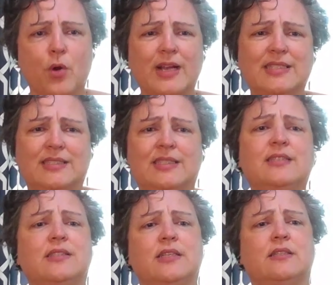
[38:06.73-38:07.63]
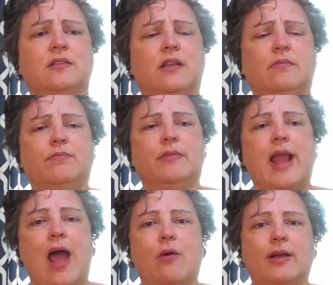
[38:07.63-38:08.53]
more consistent in
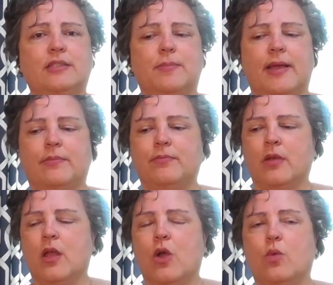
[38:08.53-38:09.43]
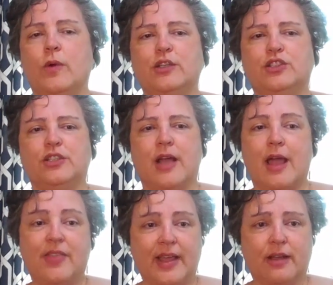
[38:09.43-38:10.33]
how I spend, which
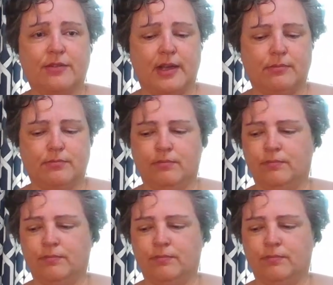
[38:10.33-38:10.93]
I think I've done